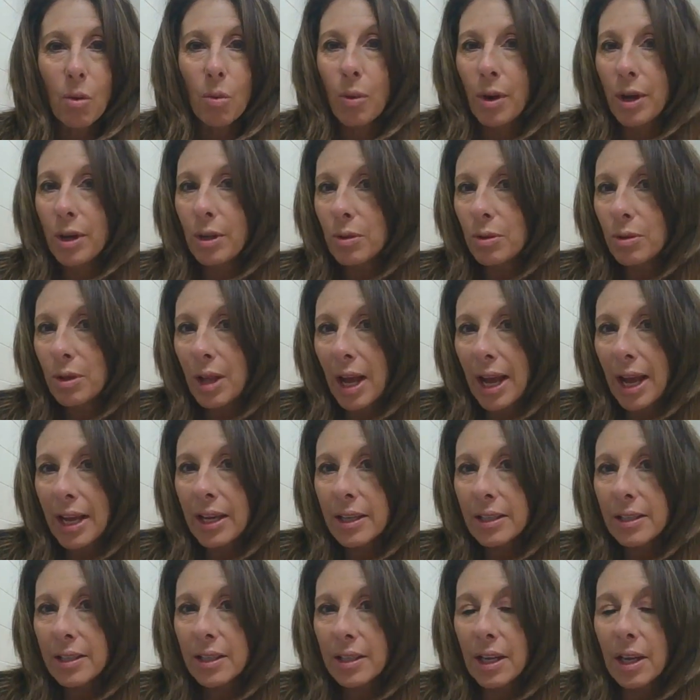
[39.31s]
what you
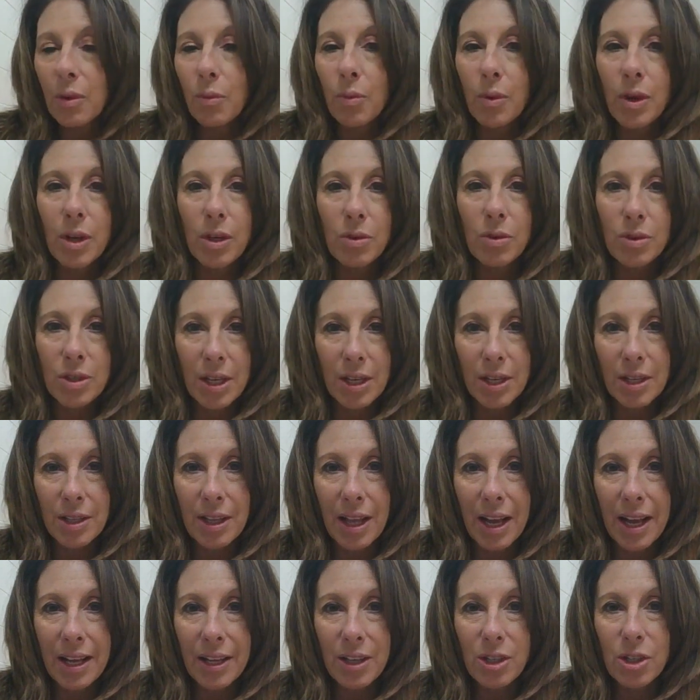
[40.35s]
liked and what you didn't
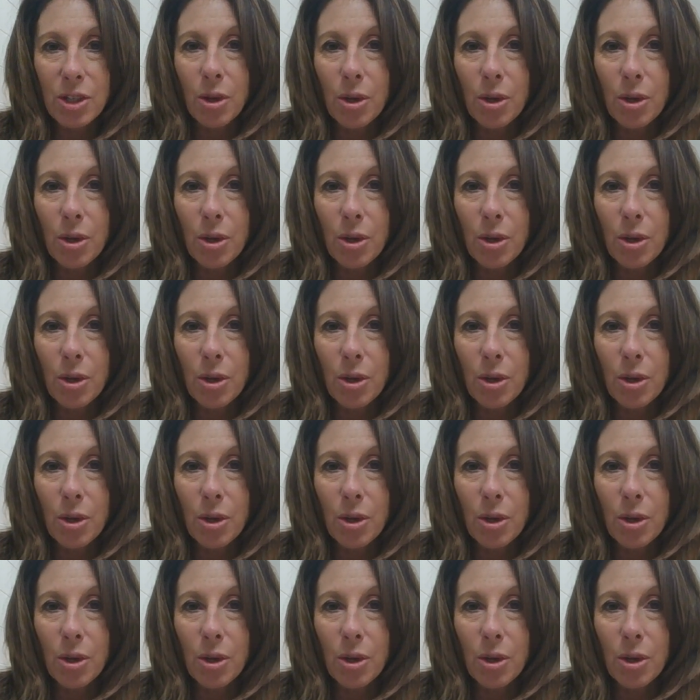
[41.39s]
like.